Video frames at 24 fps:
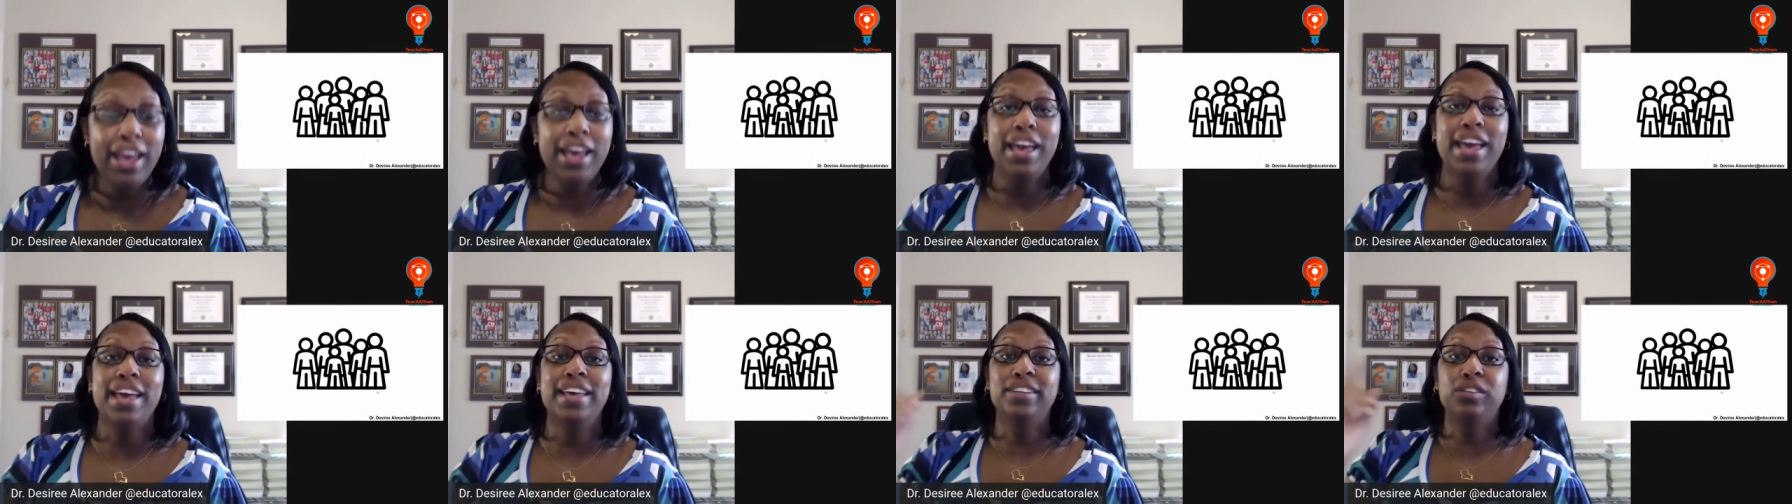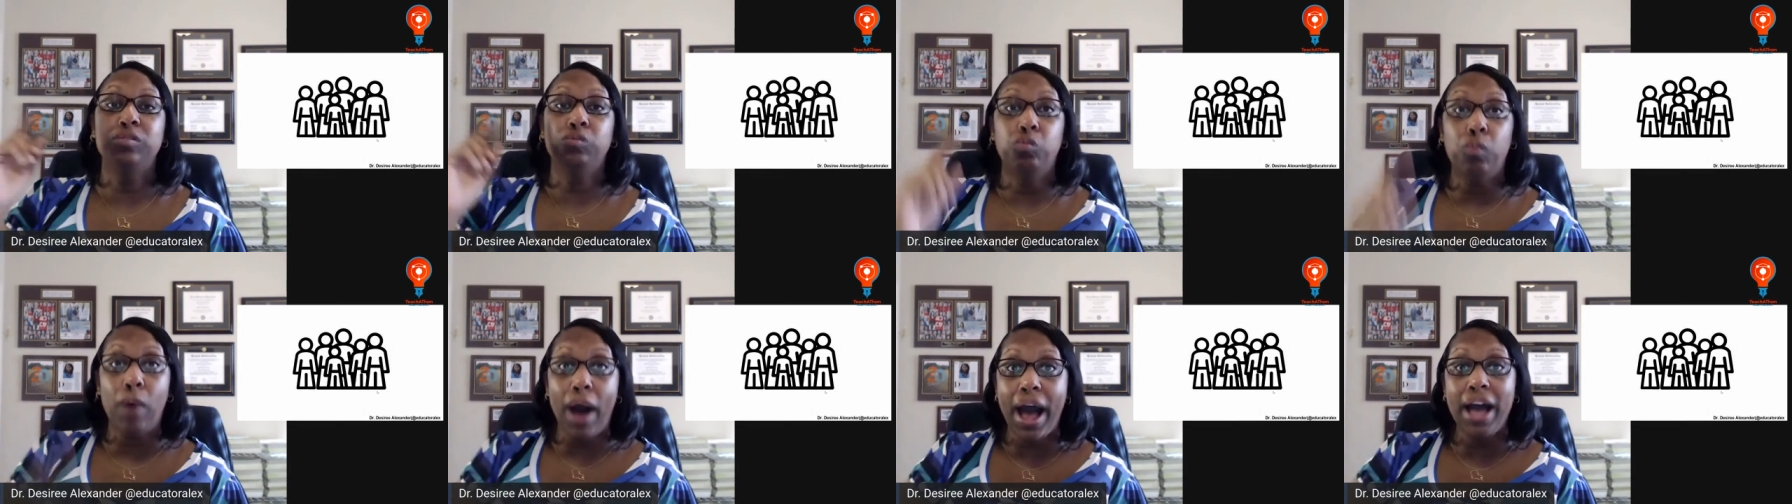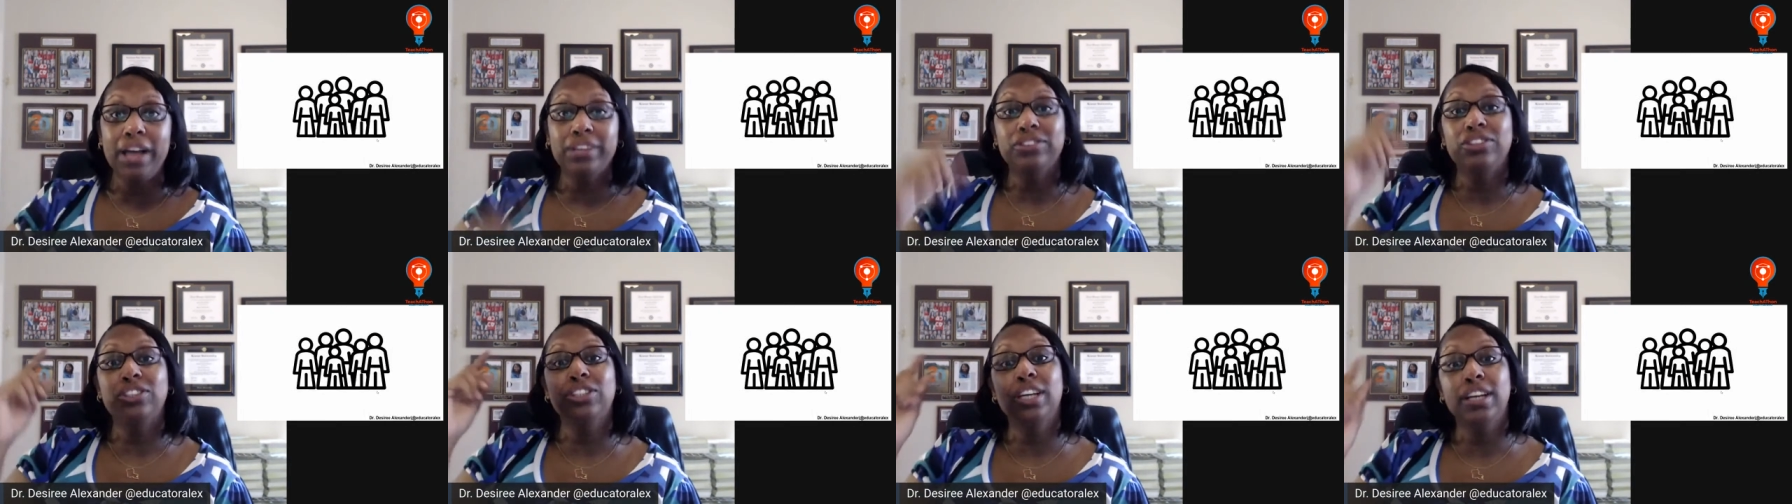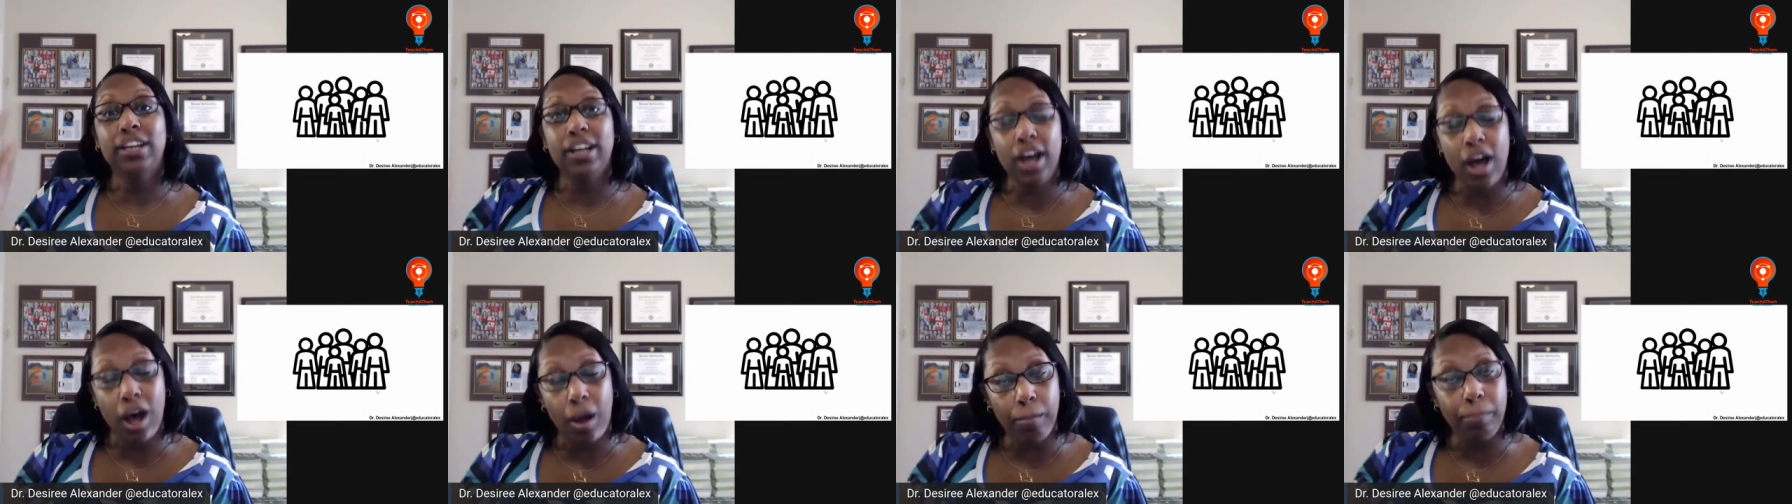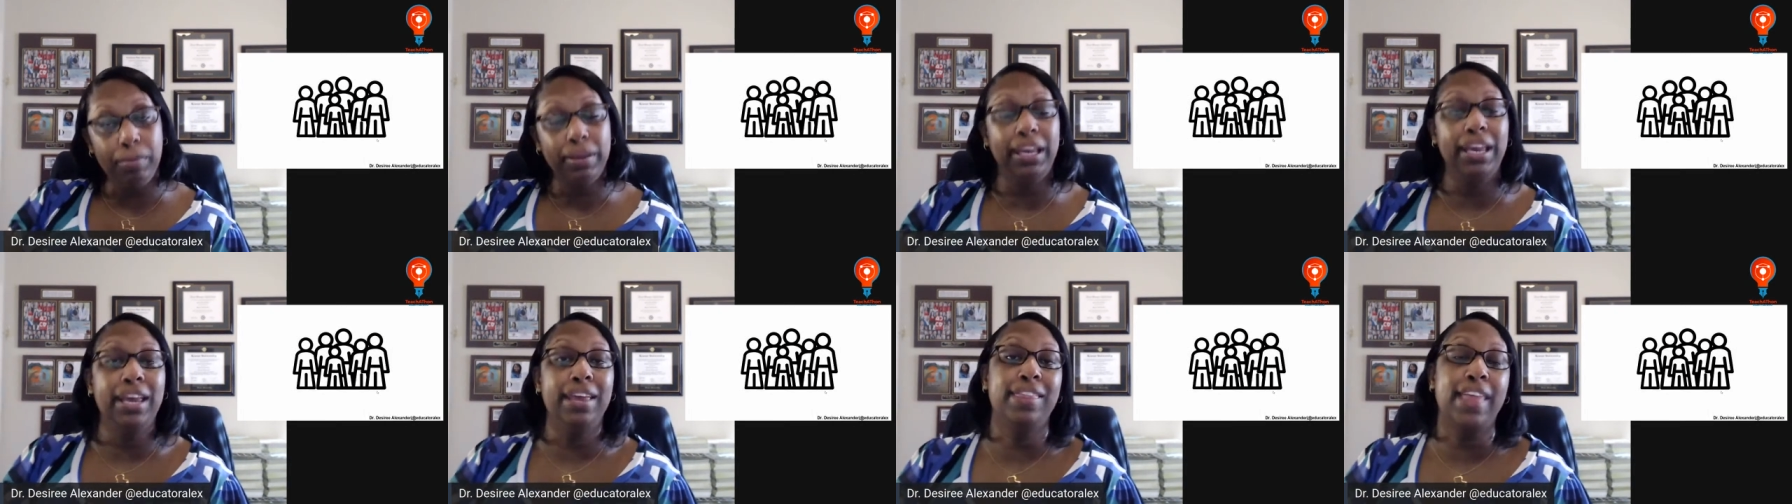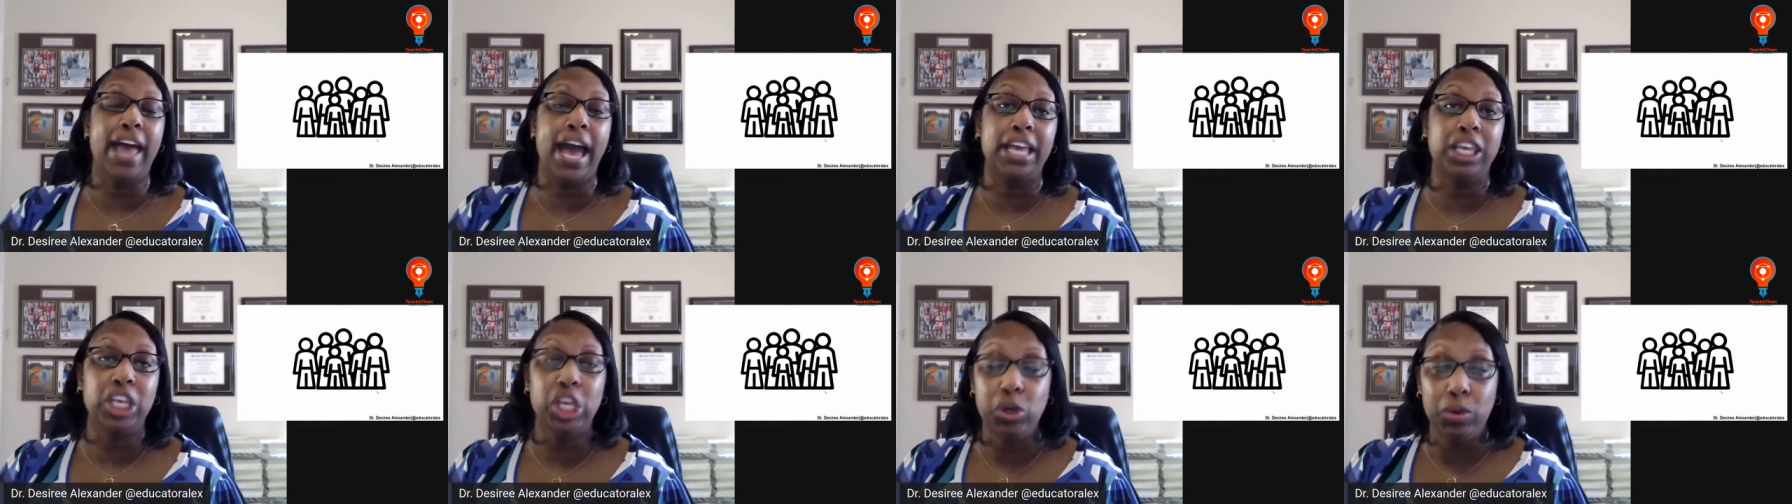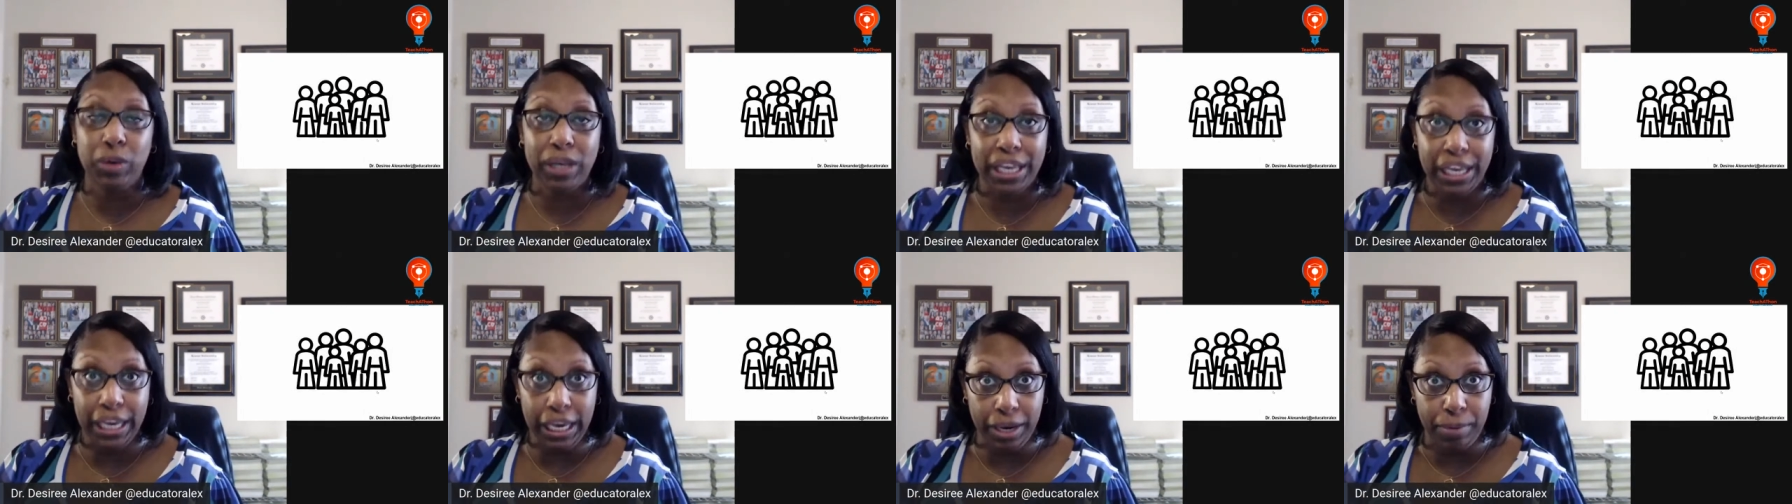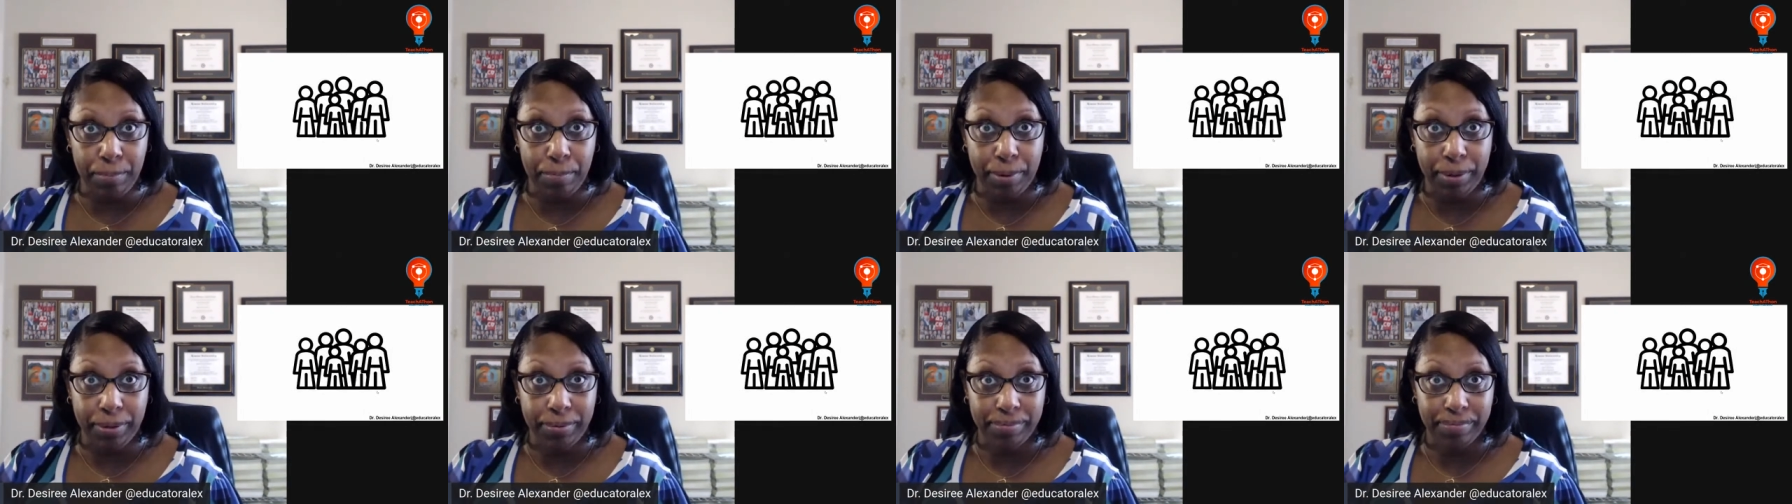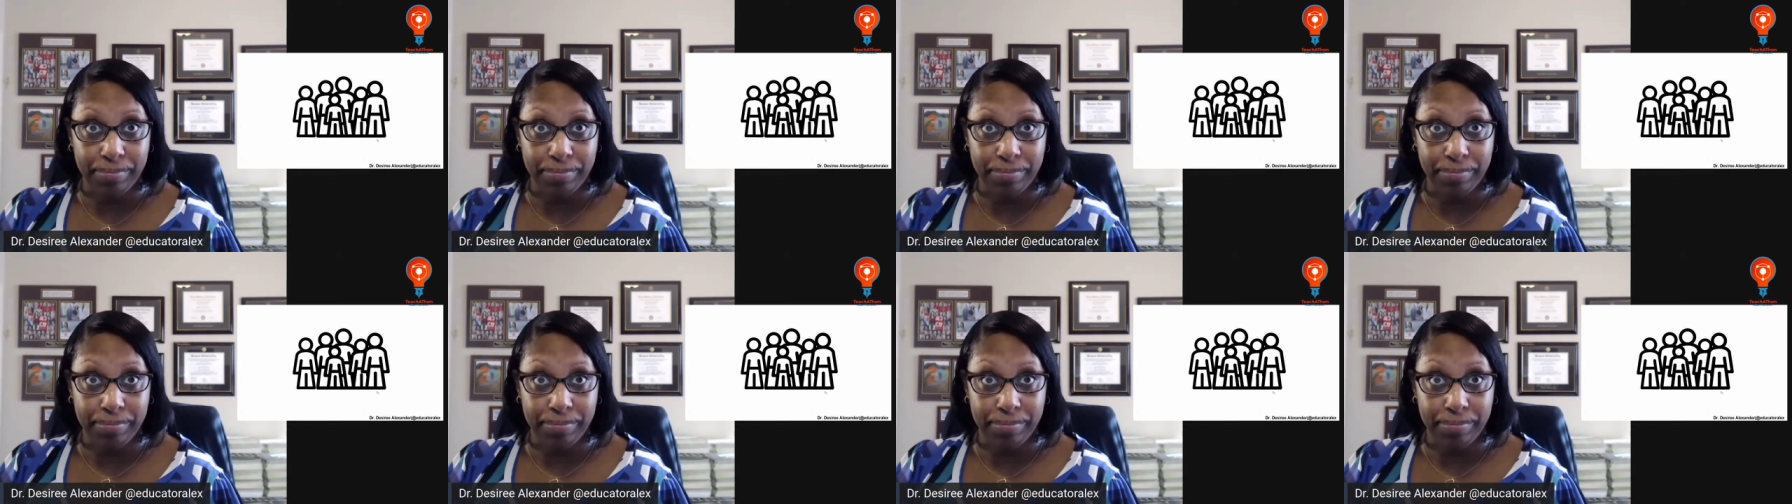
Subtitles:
is watch the company that you keep.